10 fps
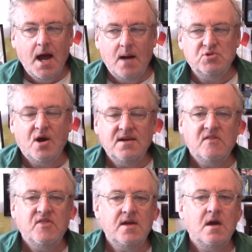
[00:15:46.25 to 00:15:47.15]
I'm trying to
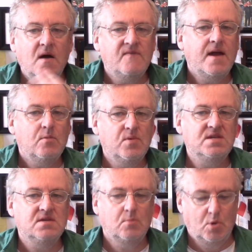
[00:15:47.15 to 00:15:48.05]
think of that
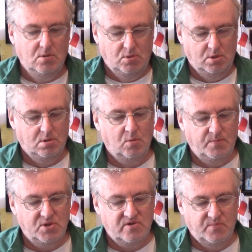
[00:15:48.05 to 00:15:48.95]
reason. Well, we we
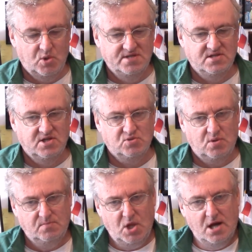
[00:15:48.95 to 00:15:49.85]
put the boys in this
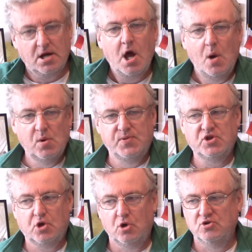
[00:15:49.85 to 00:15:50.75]
one block. We'll put
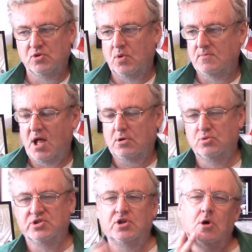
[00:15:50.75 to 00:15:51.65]
the girls in one block.
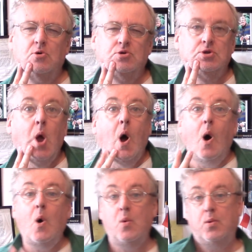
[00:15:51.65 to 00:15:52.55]
Who's going to host?
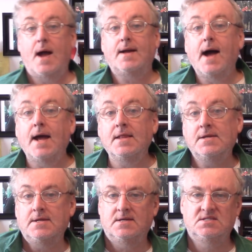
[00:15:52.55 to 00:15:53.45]
Oh, Rock
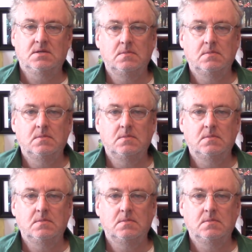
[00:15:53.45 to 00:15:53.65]
Island is.